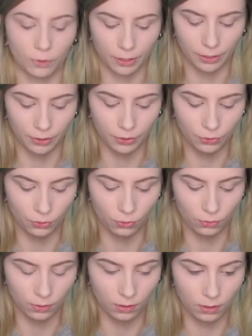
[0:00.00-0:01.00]
we're gonna
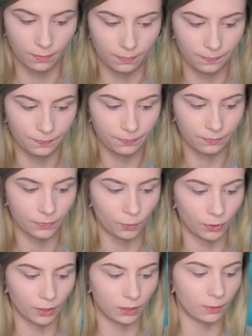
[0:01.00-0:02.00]
do
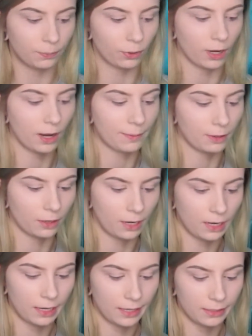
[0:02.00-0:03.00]
we're gonna prime our
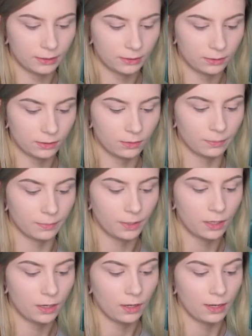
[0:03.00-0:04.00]
eyes
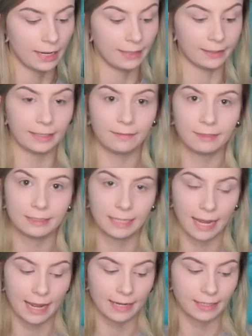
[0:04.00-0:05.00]
and leave it
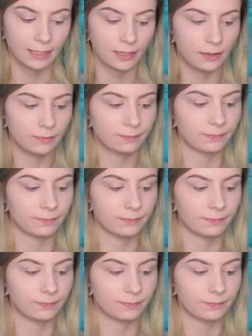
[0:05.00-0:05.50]
tacky.